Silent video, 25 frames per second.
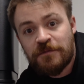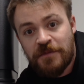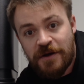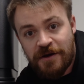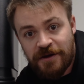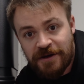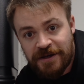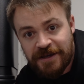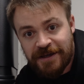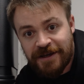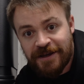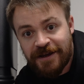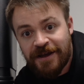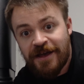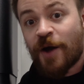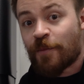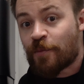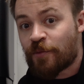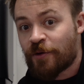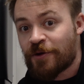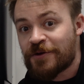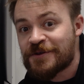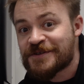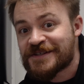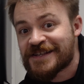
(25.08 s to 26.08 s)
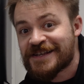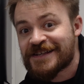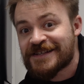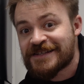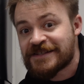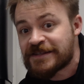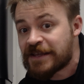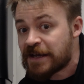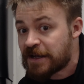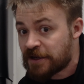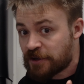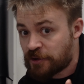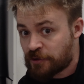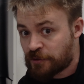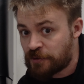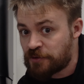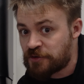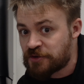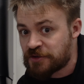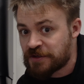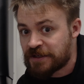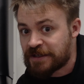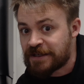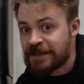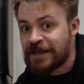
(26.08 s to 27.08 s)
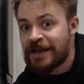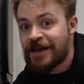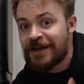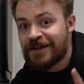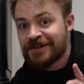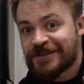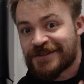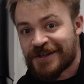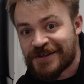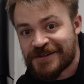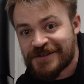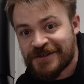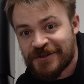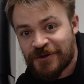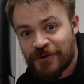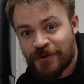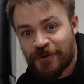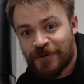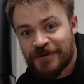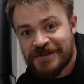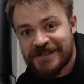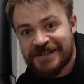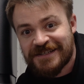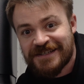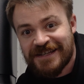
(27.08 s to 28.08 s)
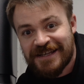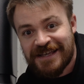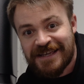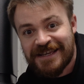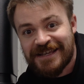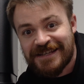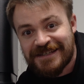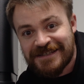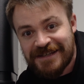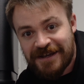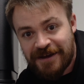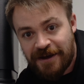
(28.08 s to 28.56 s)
marking, a process that crucially doesn't cause it to heat